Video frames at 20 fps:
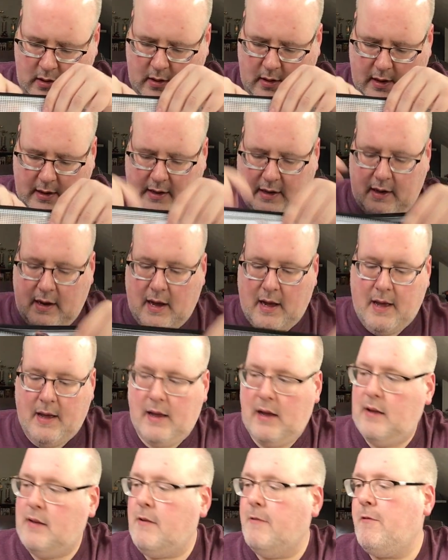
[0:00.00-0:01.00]
I did not.
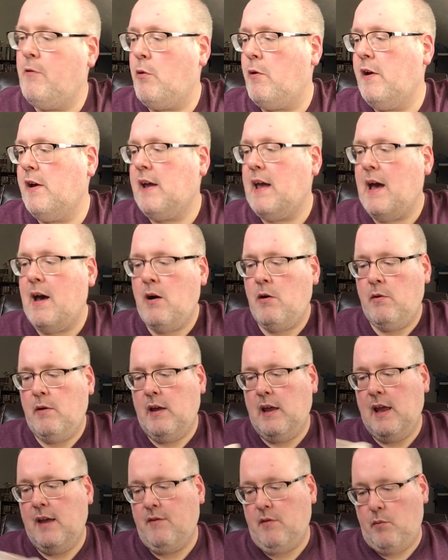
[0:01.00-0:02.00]
It's a 40 count
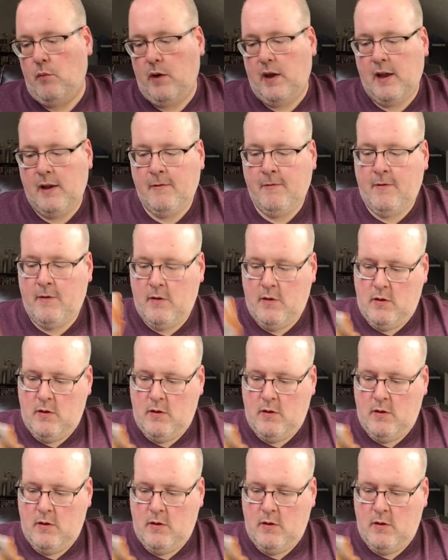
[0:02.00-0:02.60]
even weave.